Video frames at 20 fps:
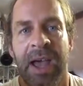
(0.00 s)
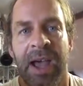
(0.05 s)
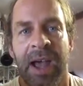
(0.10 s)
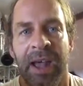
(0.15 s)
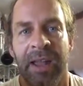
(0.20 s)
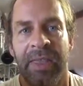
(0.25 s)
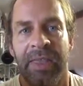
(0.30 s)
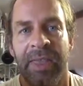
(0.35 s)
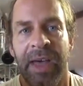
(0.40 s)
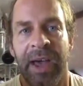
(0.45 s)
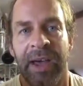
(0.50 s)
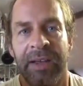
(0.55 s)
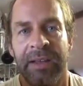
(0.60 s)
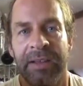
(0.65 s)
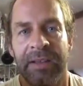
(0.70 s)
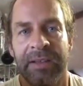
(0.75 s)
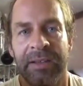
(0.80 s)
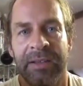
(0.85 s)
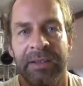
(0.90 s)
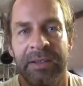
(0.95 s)
And that
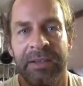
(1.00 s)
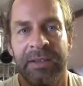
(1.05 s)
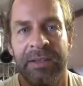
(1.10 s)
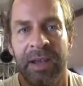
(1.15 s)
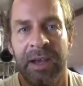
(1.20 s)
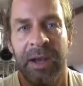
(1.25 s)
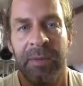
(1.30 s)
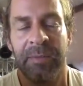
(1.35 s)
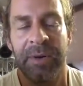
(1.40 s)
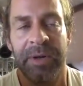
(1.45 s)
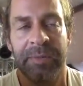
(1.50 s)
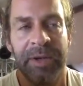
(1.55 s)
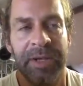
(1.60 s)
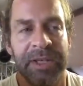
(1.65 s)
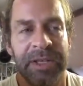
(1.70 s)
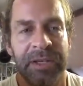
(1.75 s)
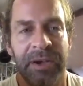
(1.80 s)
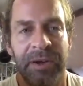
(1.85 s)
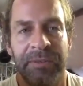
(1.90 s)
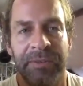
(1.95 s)
is pretty
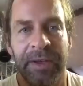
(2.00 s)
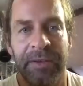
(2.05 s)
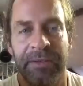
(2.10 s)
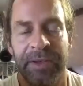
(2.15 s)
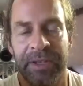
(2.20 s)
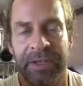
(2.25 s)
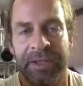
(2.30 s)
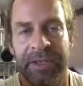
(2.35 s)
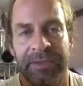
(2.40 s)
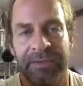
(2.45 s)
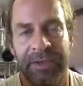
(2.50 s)
much self-evident